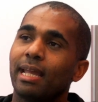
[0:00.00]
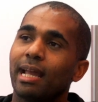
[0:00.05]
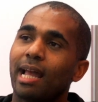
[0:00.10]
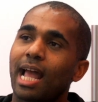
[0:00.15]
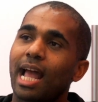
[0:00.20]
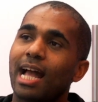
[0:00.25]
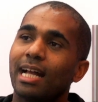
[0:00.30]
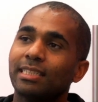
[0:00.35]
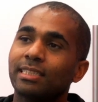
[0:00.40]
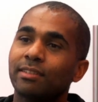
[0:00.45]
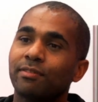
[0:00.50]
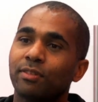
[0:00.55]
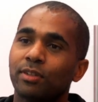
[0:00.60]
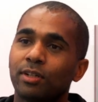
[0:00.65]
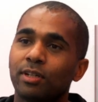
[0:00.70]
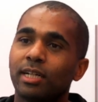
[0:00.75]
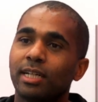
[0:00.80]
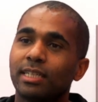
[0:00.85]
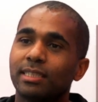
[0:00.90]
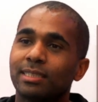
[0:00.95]
active
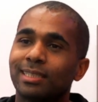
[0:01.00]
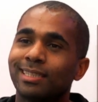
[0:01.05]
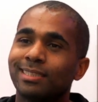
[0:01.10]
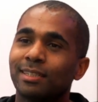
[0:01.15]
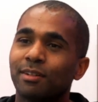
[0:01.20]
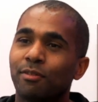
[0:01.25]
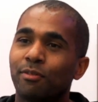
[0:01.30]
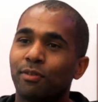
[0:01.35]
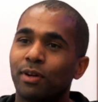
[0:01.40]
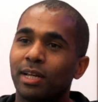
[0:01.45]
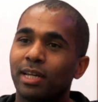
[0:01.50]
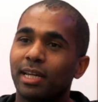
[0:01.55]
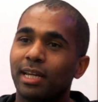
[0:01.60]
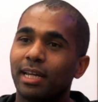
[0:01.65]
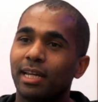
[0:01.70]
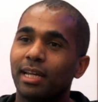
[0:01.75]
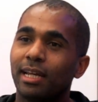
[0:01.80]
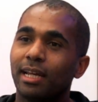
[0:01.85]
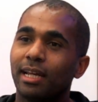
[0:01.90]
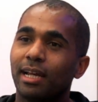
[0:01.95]
learning is such a
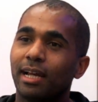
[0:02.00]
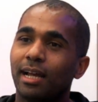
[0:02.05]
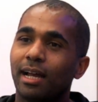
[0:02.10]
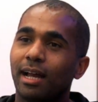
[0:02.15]
funny